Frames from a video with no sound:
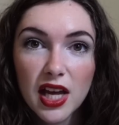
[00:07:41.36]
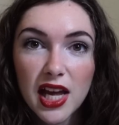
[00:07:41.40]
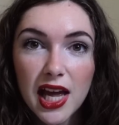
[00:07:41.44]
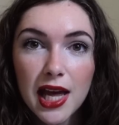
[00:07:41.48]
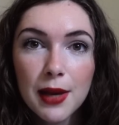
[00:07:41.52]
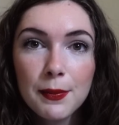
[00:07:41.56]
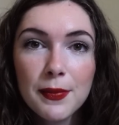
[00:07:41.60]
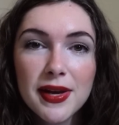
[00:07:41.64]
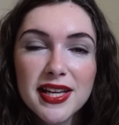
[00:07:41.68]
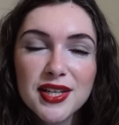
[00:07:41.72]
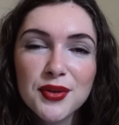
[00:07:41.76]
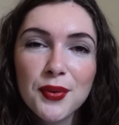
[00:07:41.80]

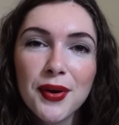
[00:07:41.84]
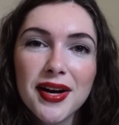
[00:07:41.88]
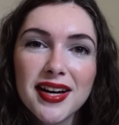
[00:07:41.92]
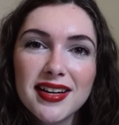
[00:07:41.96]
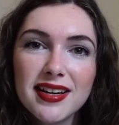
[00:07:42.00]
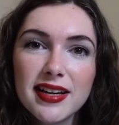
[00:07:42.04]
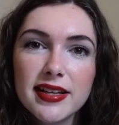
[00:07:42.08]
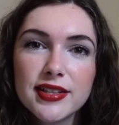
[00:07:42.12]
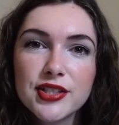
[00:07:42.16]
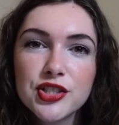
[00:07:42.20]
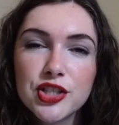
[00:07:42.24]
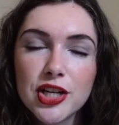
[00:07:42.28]
It made quite a
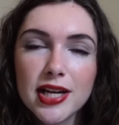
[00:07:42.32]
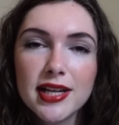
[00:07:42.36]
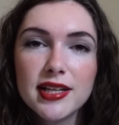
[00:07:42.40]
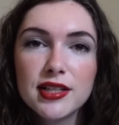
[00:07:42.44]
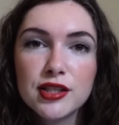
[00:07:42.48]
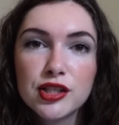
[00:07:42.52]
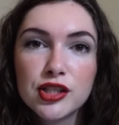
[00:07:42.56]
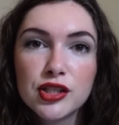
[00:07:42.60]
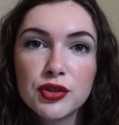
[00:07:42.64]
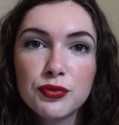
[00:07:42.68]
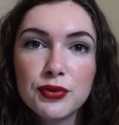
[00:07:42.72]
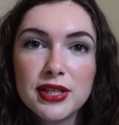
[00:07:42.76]
nice
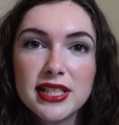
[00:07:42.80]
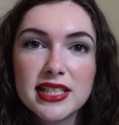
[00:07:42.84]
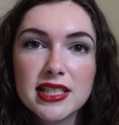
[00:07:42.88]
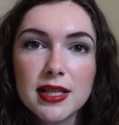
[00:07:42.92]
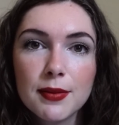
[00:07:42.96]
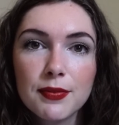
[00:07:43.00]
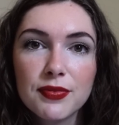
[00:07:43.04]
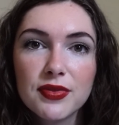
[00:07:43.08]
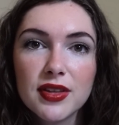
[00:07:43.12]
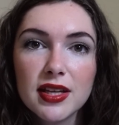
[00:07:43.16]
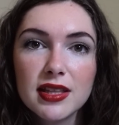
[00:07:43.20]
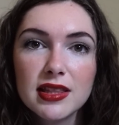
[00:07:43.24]
change to read
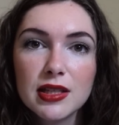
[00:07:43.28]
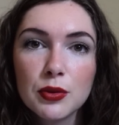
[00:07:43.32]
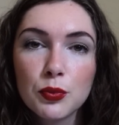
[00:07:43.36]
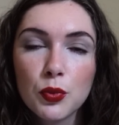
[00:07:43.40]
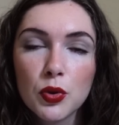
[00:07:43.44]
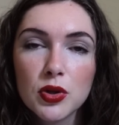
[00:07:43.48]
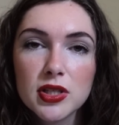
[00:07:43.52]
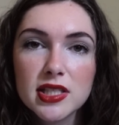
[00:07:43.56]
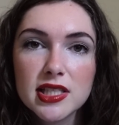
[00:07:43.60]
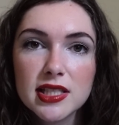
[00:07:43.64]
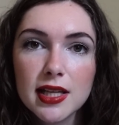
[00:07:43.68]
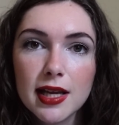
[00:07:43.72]
something that
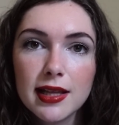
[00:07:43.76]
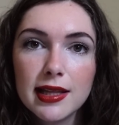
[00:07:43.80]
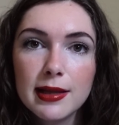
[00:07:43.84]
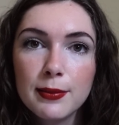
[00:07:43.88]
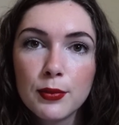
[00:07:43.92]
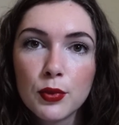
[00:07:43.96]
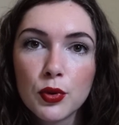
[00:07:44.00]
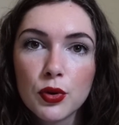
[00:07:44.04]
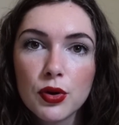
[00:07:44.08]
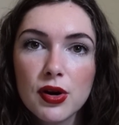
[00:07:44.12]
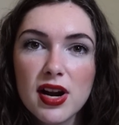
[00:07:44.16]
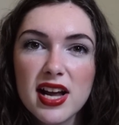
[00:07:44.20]
was slightly
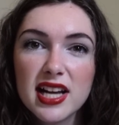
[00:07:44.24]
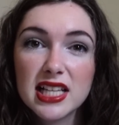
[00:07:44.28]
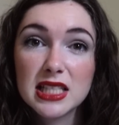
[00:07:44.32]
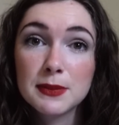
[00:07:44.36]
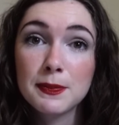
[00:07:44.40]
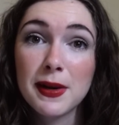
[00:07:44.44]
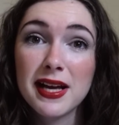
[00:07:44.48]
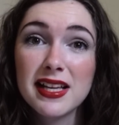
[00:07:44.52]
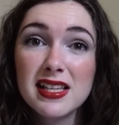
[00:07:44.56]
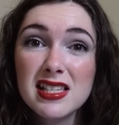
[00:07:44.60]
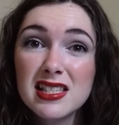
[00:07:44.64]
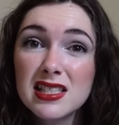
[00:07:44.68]
more
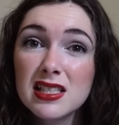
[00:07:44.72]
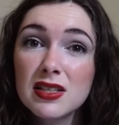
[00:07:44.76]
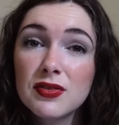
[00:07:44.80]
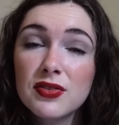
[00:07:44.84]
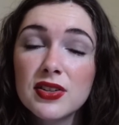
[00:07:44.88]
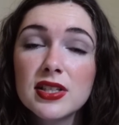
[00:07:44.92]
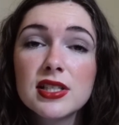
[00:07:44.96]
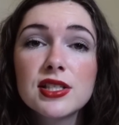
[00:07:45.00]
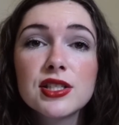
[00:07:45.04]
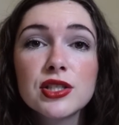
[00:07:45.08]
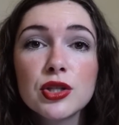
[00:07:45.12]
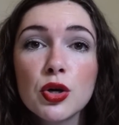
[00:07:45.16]
expansive
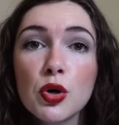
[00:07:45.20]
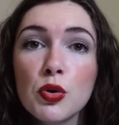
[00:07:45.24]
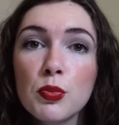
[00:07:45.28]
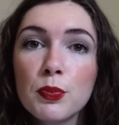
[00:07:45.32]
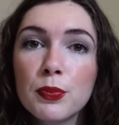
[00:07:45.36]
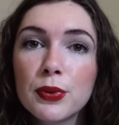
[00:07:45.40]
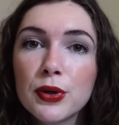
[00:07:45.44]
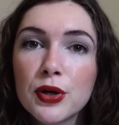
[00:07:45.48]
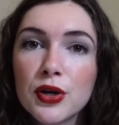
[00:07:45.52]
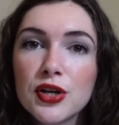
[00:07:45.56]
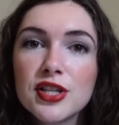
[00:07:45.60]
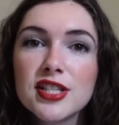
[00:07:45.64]
in scope,
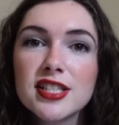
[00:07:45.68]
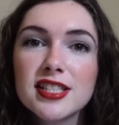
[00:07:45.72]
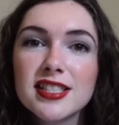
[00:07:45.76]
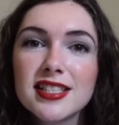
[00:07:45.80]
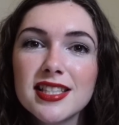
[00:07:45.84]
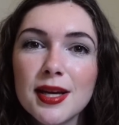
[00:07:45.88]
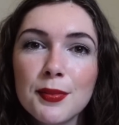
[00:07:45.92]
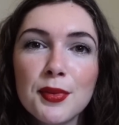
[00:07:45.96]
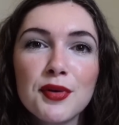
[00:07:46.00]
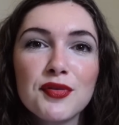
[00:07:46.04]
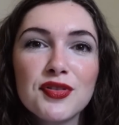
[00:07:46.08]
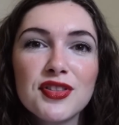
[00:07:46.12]
because
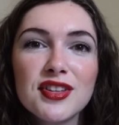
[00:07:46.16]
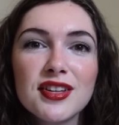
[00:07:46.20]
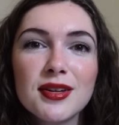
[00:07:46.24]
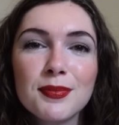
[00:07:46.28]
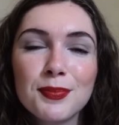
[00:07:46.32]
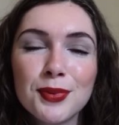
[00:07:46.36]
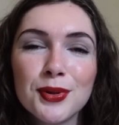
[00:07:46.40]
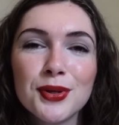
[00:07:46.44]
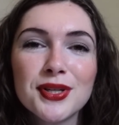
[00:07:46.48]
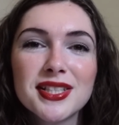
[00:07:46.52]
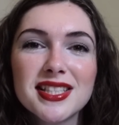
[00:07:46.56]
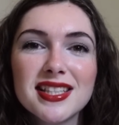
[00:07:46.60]
some of the
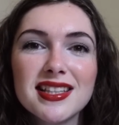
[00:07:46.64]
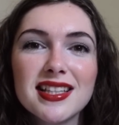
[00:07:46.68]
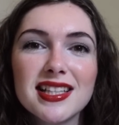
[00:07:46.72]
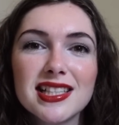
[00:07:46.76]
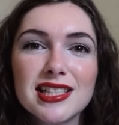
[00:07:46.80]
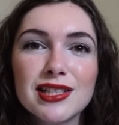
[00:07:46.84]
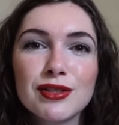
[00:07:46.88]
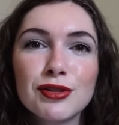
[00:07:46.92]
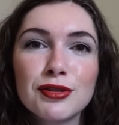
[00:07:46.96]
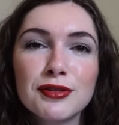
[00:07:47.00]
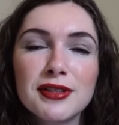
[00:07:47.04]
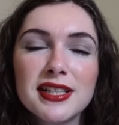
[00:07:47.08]
books in
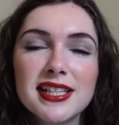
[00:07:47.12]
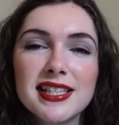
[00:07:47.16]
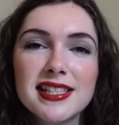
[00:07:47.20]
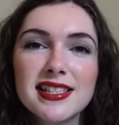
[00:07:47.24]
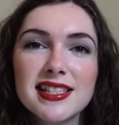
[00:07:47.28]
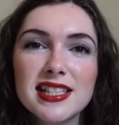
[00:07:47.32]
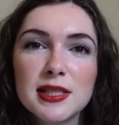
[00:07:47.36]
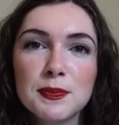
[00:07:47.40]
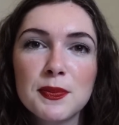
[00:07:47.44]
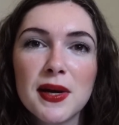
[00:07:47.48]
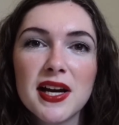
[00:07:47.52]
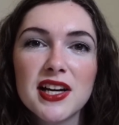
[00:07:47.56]
this long list
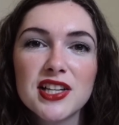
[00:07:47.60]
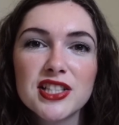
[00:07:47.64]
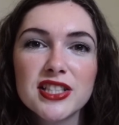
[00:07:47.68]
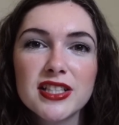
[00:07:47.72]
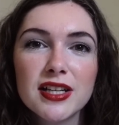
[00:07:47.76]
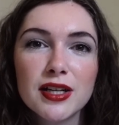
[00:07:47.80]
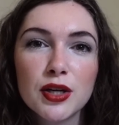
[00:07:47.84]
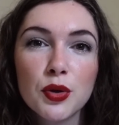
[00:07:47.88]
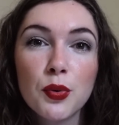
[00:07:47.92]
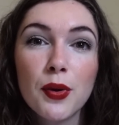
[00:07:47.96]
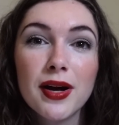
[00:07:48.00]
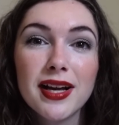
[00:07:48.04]
especially
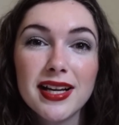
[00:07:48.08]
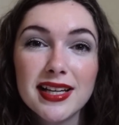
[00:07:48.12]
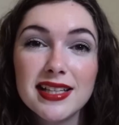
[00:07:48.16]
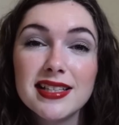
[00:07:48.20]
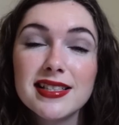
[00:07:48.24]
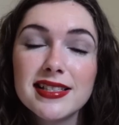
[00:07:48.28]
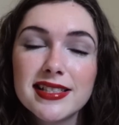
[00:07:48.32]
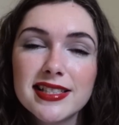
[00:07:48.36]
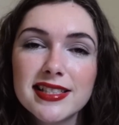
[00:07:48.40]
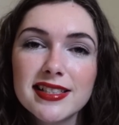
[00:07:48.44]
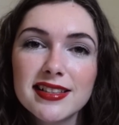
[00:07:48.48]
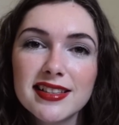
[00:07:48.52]
are quite
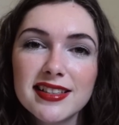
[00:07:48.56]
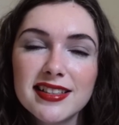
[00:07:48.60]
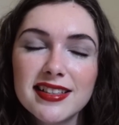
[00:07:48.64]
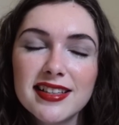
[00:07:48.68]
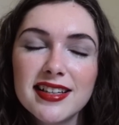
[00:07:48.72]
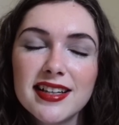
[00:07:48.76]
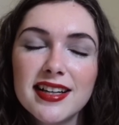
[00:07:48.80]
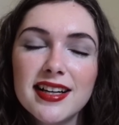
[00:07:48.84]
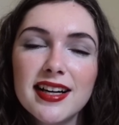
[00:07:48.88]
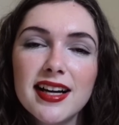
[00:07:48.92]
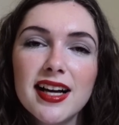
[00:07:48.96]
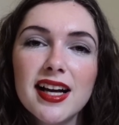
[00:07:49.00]

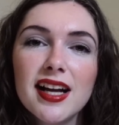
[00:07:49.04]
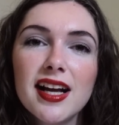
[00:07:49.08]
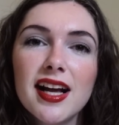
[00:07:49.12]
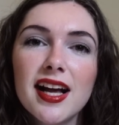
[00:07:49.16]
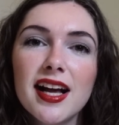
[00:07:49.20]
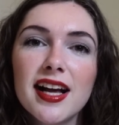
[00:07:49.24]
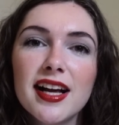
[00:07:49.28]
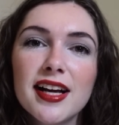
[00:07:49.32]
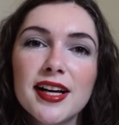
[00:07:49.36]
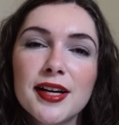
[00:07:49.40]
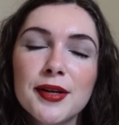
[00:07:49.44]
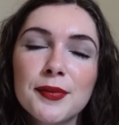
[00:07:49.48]
insular.
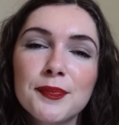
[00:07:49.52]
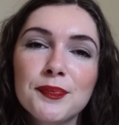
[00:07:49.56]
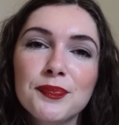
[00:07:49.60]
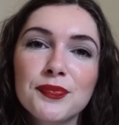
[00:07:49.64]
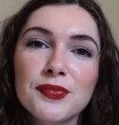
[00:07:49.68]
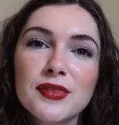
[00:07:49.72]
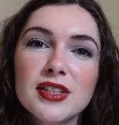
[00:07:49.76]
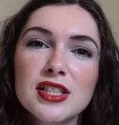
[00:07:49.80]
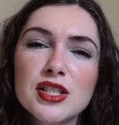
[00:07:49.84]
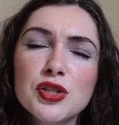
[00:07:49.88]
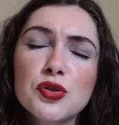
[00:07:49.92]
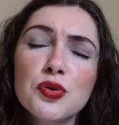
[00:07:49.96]

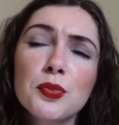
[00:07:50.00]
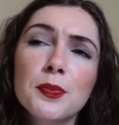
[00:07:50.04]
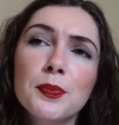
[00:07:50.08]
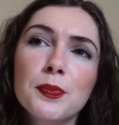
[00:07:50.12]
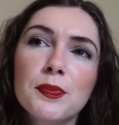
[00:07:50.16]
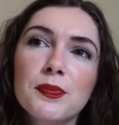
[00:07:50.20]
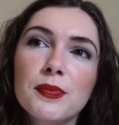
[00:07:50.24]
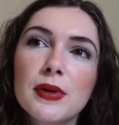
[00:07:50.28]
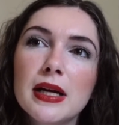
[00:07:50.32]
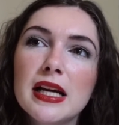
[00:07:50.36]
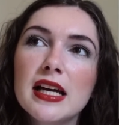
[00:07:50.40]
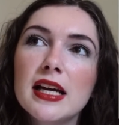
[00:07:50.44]

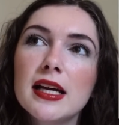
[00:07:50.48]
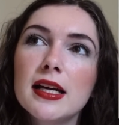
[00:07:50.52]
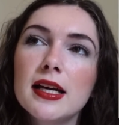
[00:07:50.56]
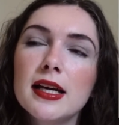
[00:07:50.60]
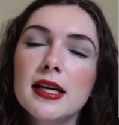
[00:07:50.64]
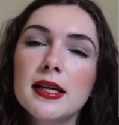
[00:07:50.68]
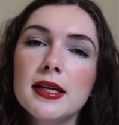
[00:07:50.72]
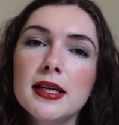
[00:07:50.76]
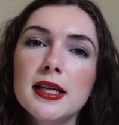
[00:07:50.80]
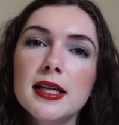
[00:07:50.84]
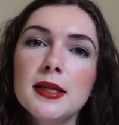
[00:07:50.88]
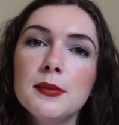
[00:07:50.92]

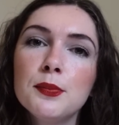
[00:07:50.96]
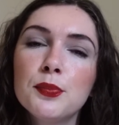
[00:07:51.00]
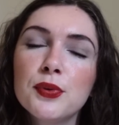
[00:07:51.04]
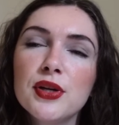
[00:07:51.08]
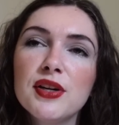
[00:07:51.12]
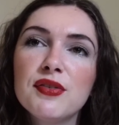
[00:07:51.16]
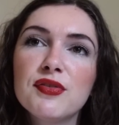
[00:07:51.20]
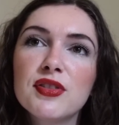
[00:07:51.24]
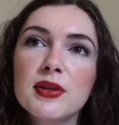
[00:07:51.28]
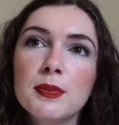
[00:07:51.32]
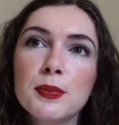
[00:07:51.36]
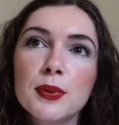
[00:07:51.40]
In
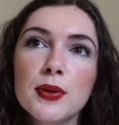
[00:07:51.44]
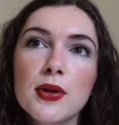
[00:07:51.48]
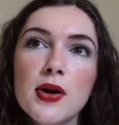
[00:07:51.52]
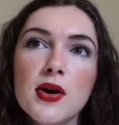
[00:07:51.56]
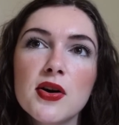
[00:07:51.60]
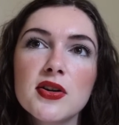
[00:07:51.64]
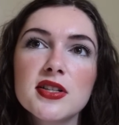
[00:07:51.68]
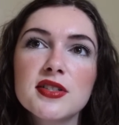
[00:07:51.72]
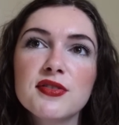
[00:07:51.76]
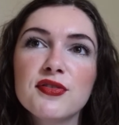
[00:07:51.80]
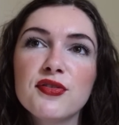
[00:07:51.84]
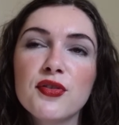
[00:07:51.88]
brief, the
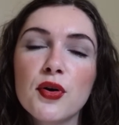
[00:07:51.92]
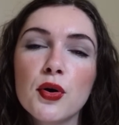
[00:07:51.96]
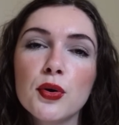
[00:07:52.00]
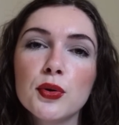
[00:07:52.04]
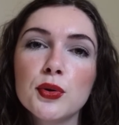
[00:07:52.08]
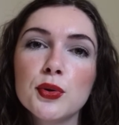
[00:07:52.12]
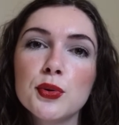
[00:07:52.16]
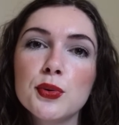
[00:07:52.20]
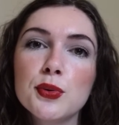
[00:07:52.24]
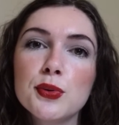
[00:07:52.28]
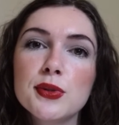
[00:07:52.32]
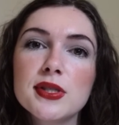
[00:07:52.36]
plot
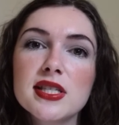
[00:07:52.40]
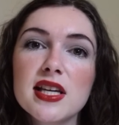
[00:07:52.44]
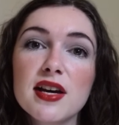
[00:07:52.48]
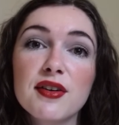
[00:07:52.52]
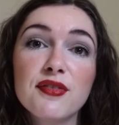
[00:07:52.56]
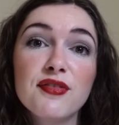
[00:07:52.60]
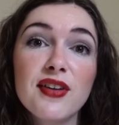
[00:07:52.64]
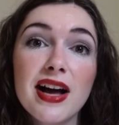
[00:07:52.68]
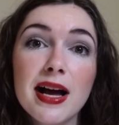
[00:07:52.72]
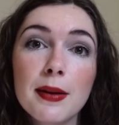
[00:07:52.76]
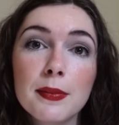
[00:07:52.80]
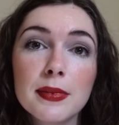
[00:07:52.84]
follows a
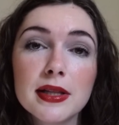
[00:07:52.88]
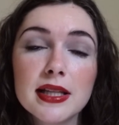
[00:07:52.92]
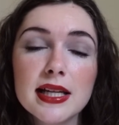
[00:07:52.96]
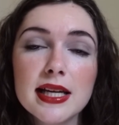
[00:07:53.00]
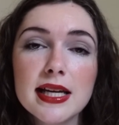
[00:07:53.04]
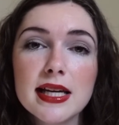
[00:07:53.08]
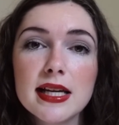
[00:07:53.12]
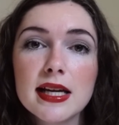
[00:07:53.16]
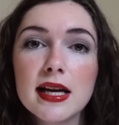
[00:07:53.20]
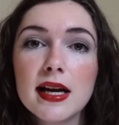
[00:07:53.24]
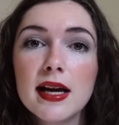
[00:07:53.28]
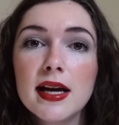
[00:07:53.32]

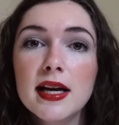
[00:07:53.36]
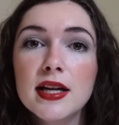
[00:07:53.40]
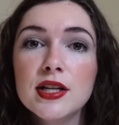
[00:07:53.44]
family